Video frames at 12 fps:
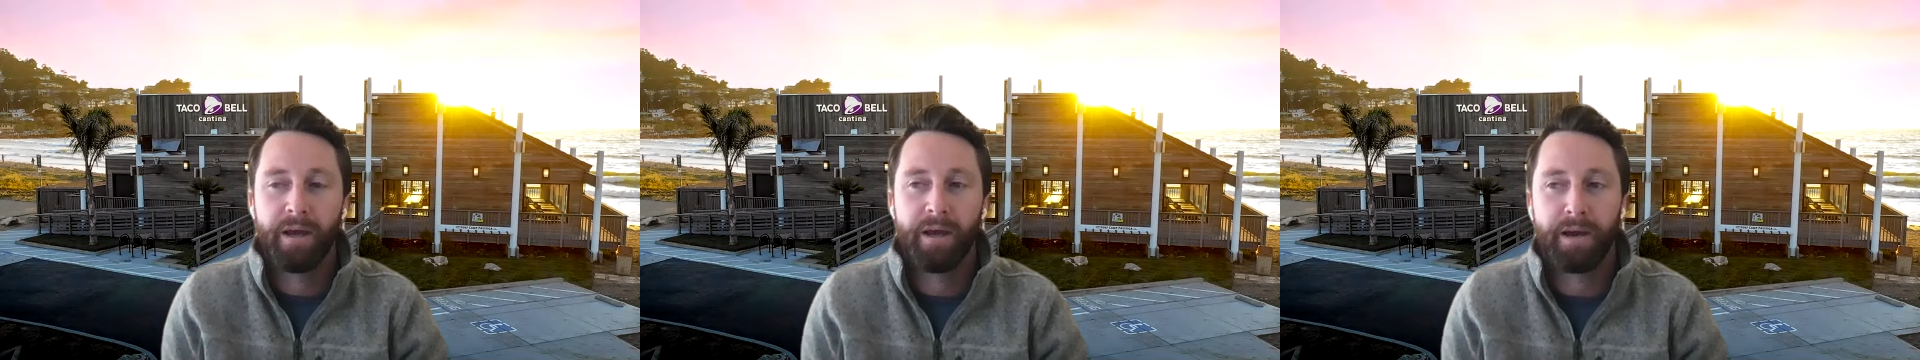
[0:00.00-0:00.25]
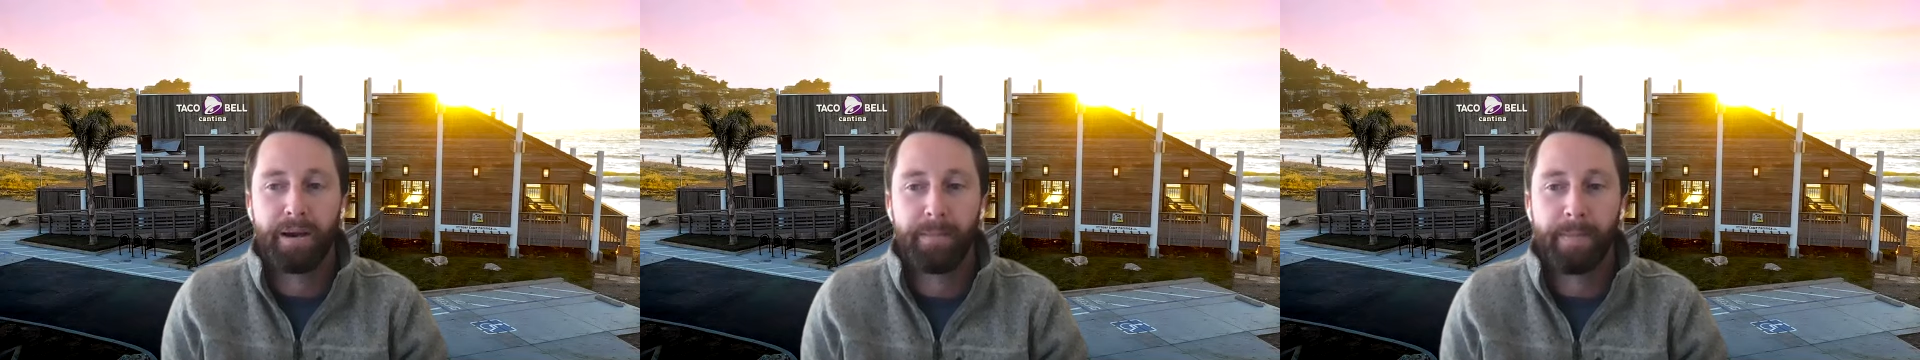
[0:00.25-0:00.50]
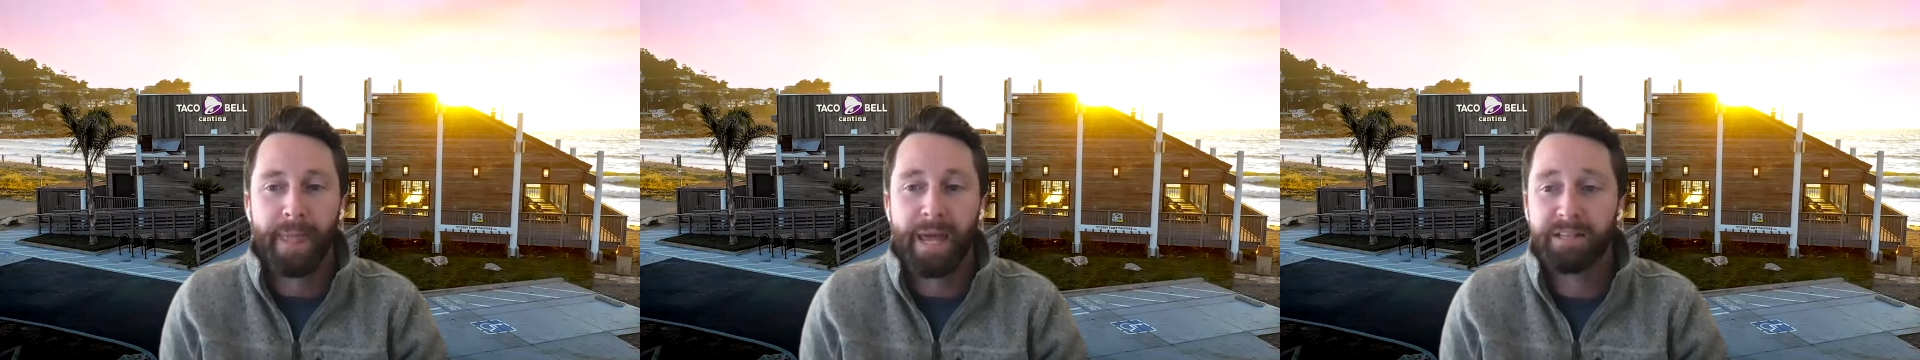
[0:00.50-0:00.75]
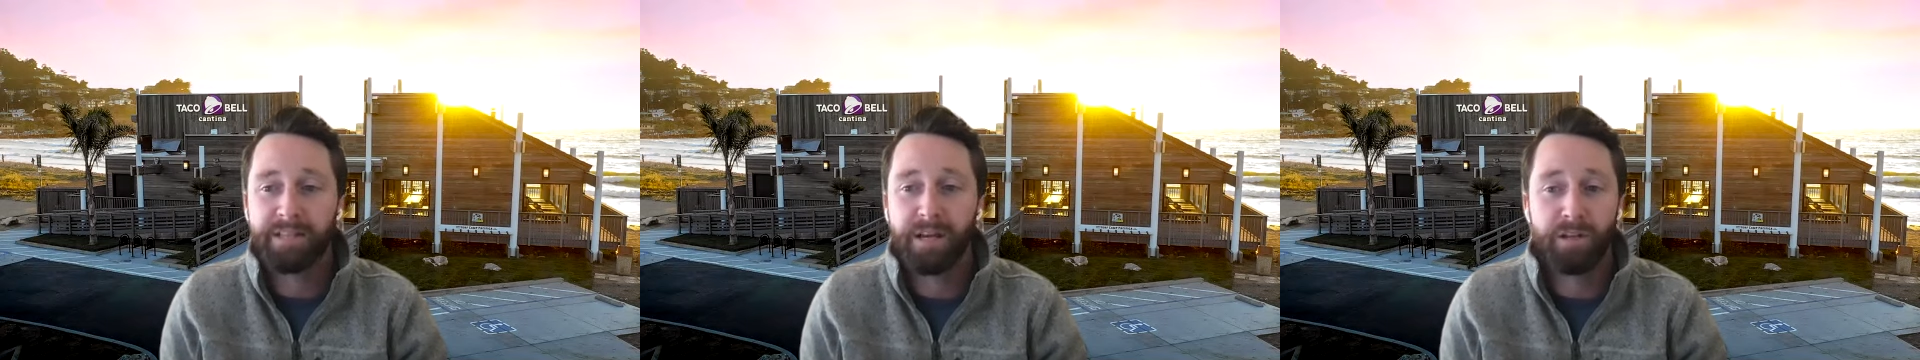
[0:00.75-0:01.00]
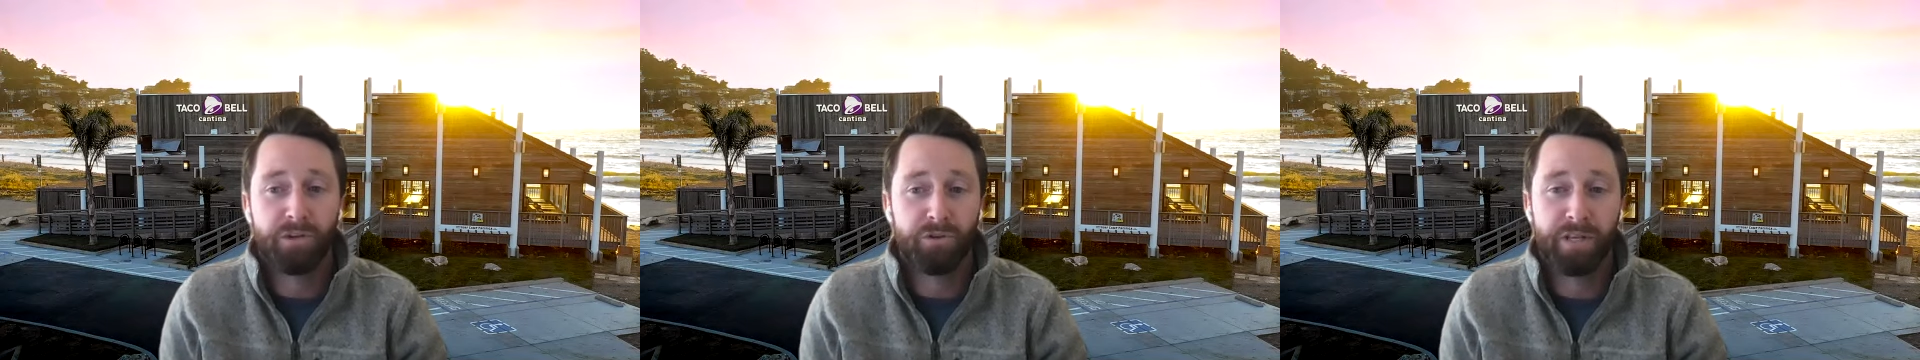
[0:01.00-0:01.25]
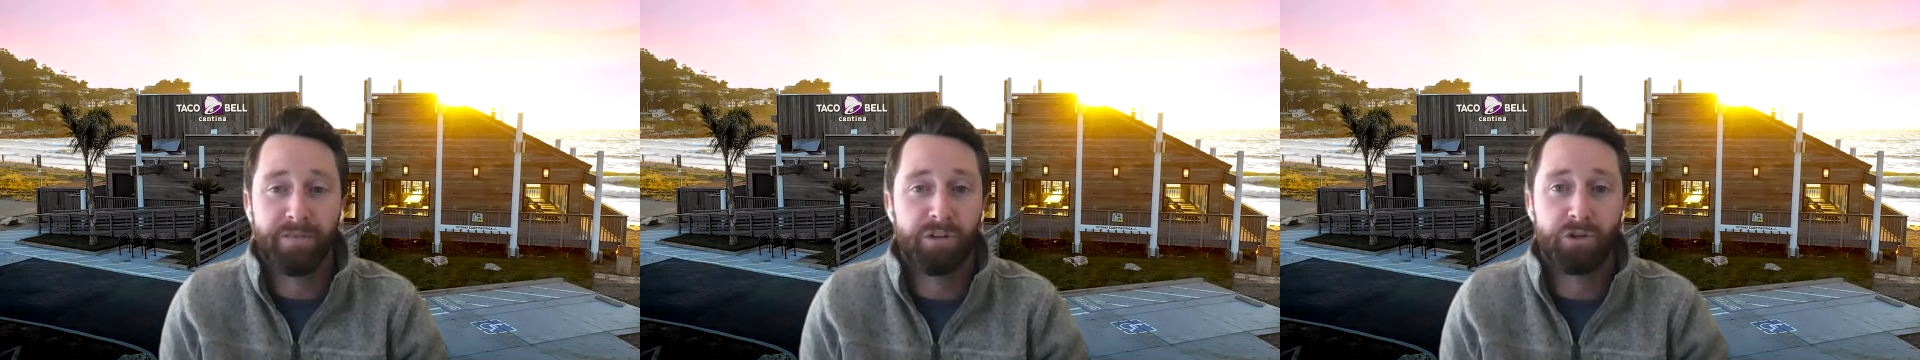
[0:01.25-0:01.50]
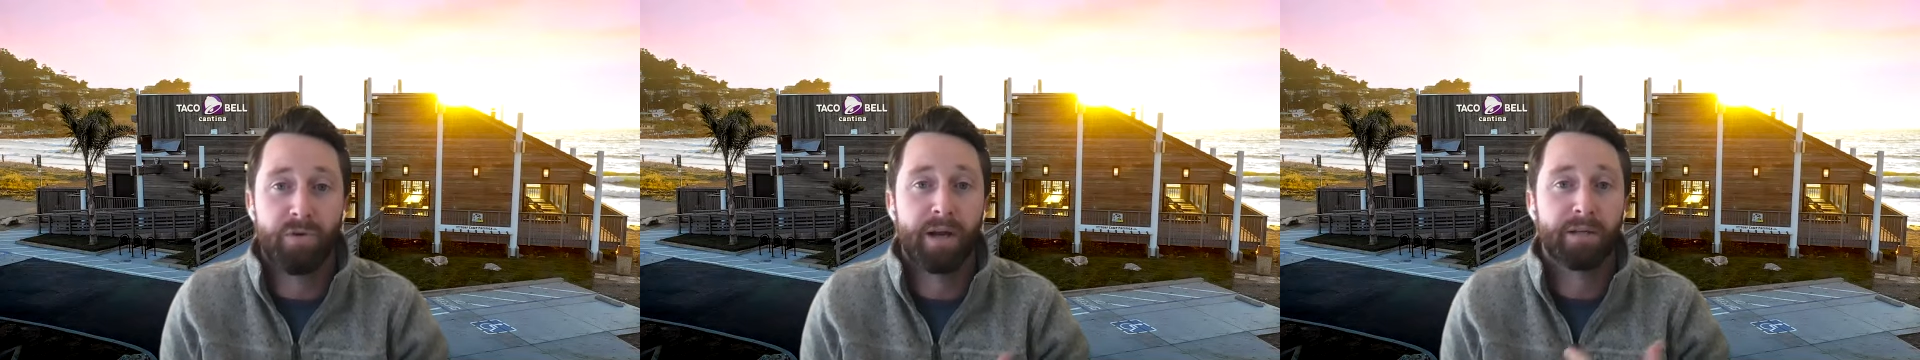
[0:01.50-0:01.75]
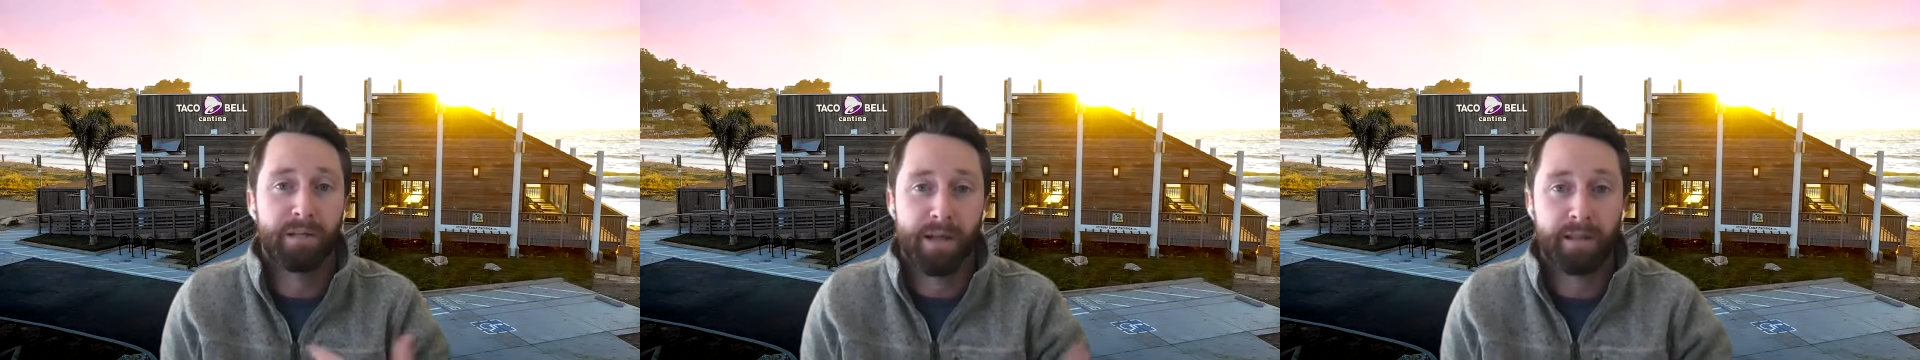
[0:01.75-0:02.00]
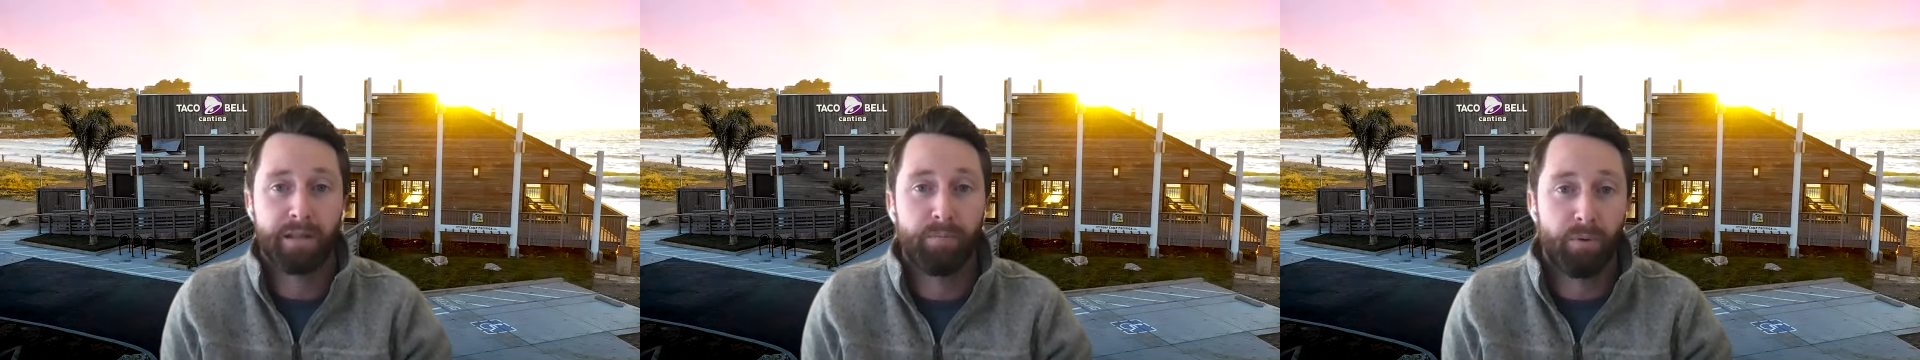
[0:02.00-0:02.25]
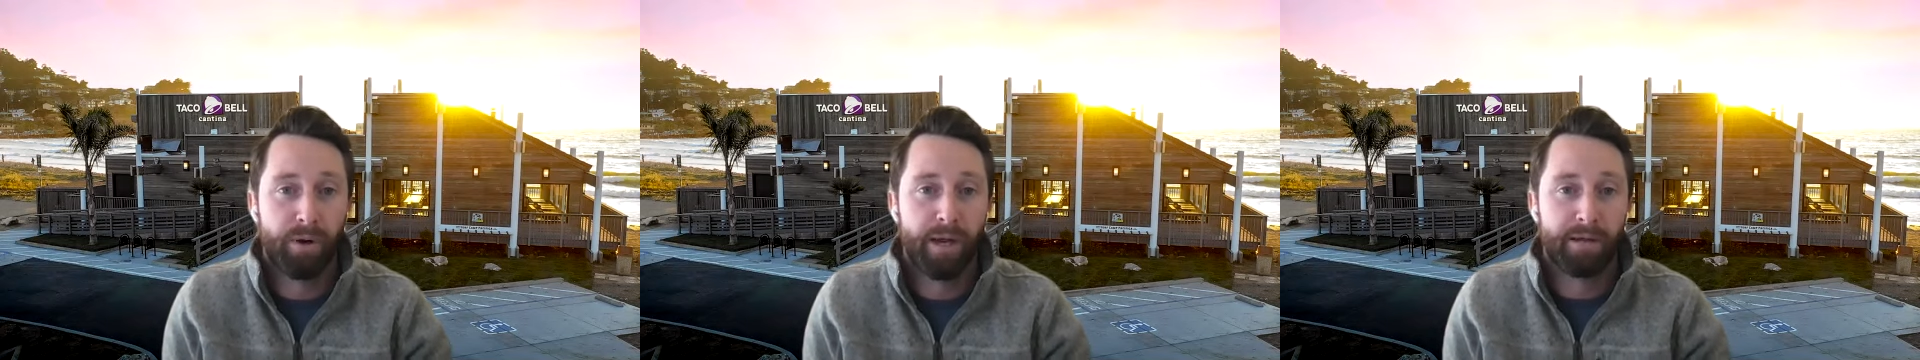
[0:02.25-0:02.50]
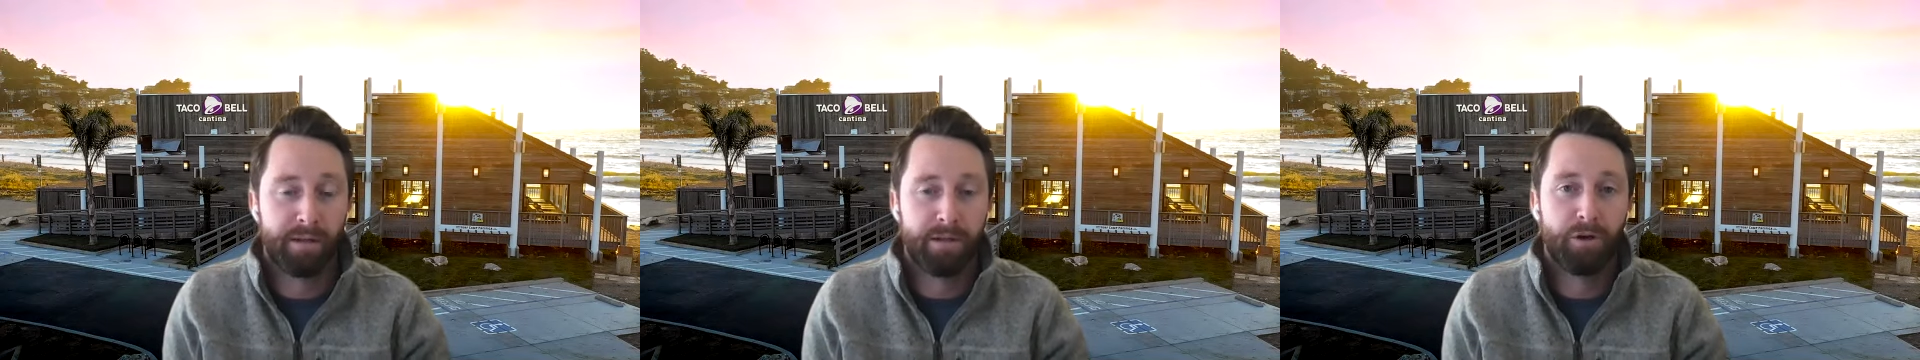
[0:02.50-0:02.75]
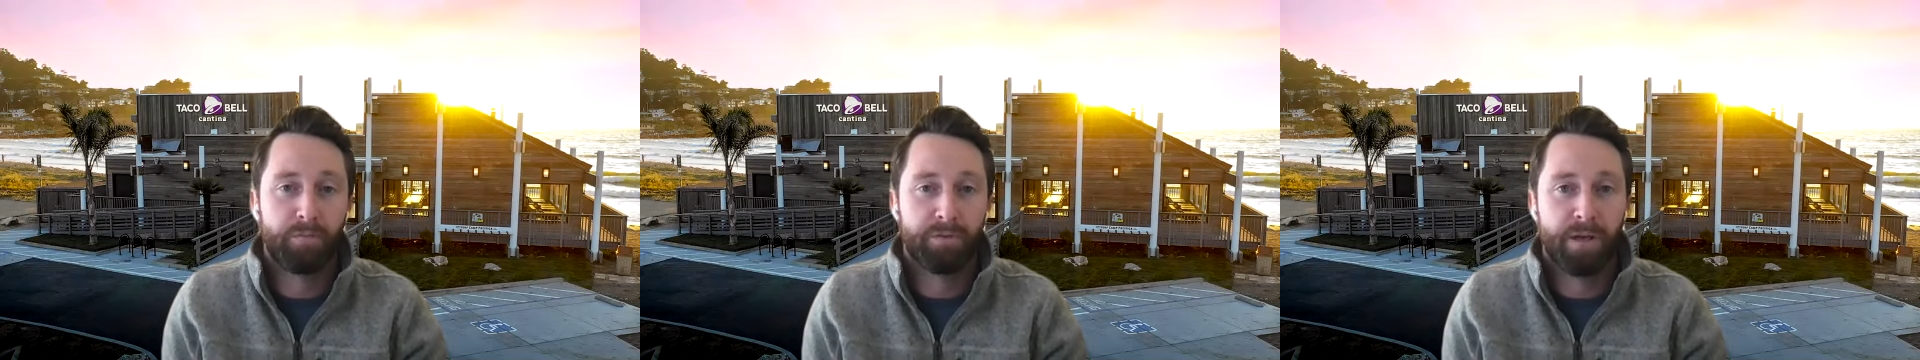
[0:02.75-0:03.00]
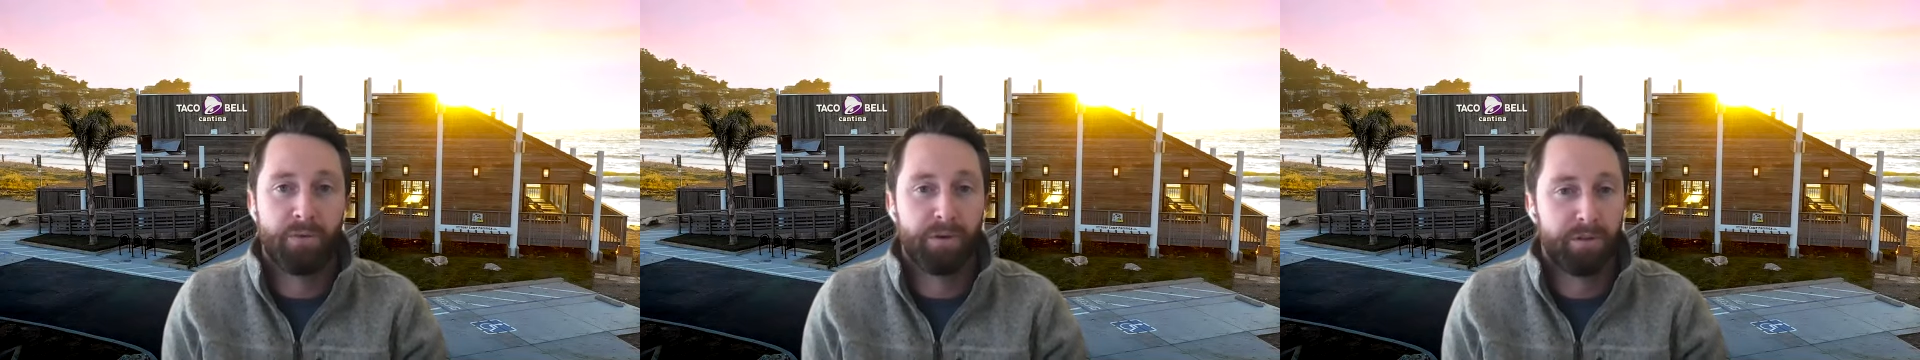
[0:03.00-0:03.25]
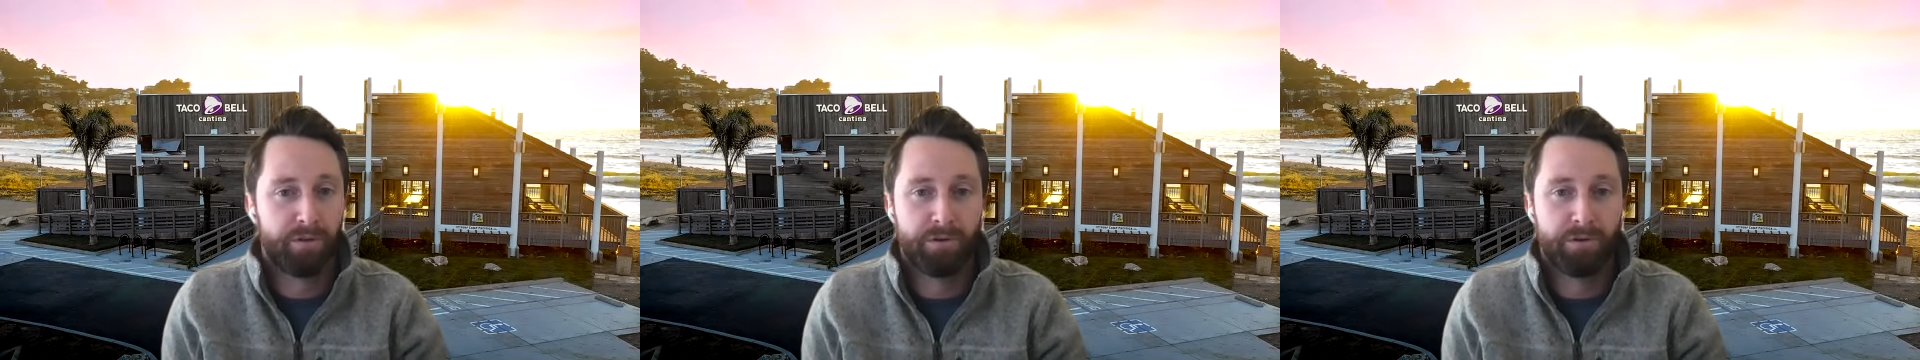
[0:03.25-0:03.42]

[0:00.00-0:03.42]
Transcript: And it's not usually even directed at the brand that you're upset with.